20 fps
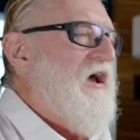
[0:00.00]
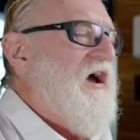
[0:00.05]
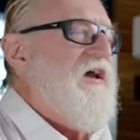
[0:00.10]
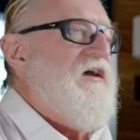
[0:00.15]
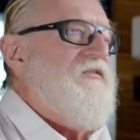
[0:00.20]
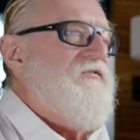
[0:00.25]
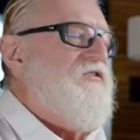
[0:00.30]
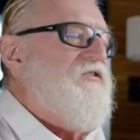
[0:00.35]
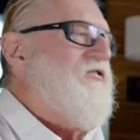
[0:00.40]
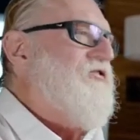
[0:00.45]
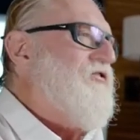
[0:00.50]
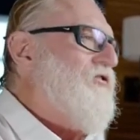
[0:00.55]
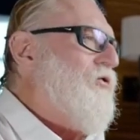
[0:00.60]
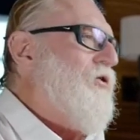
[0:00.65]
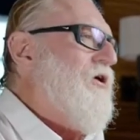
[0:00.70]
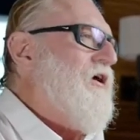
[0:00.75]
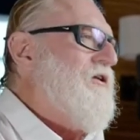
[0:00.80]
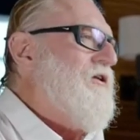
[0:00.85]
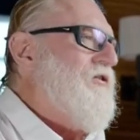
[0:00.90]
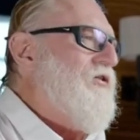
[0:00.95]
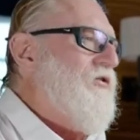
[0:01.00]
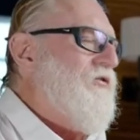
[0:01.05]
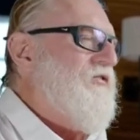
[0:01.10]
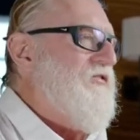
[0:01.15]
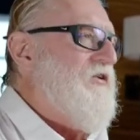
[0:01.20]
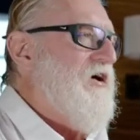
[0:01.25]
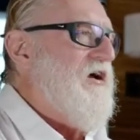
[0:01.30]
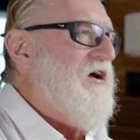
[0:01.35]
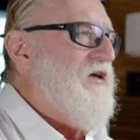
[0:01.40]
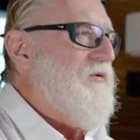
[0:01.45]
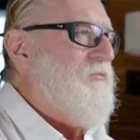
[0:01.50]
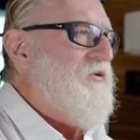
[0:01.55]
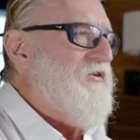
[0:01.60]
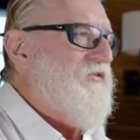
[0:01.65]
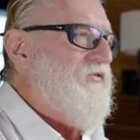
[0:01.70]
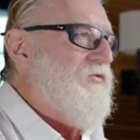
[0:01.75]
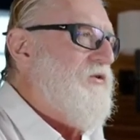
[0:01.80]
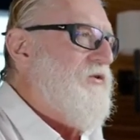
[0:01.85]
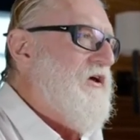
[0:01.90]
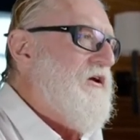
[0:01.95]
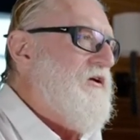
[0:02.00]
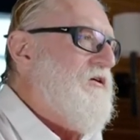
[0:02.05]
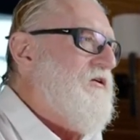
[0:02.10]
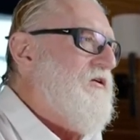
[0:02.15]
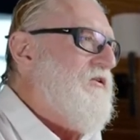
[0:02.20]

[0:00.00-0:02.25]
I have destroyed those documents related